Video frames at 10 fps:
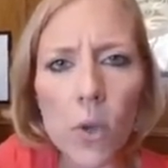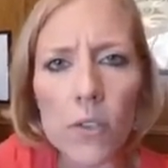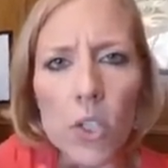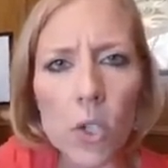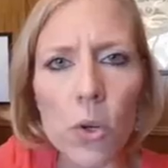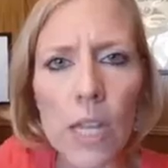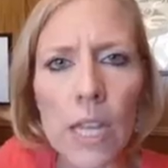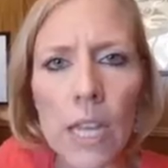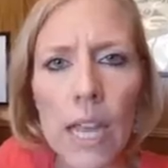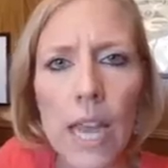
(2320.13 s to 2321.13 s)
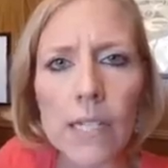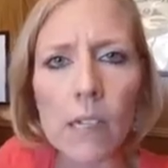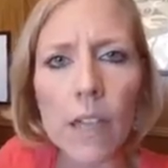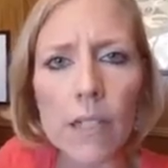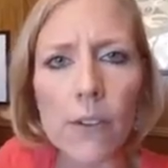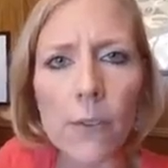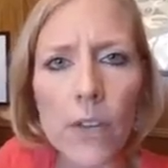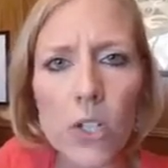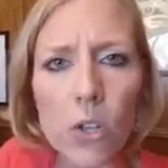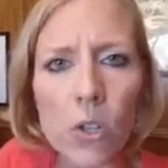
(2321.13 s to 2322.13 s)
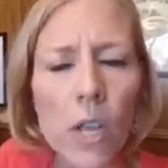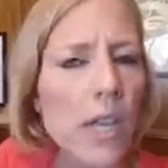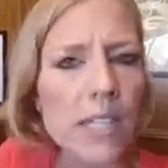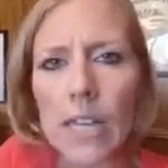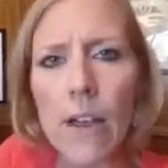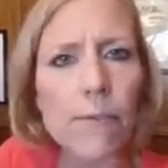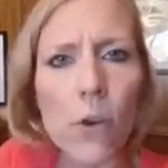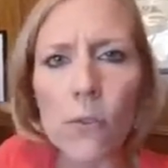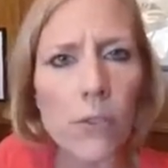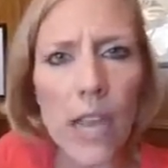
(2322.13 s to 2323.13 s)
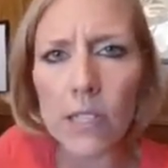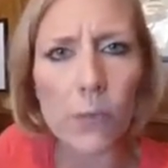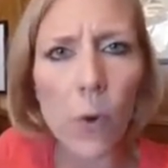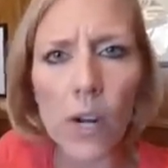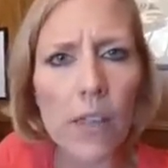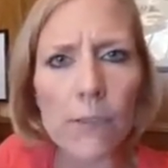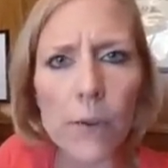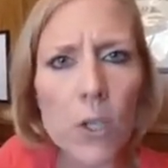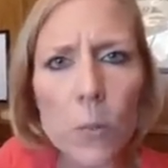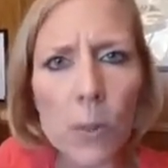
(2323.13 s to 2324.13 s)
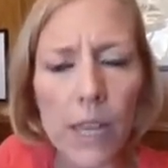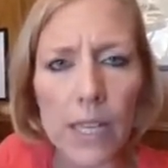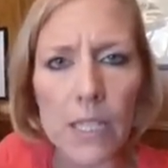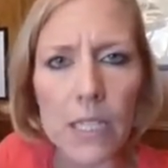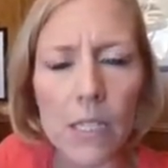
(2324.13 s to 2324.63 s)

you have a duty as an elected official to not vote yes for it in the first place.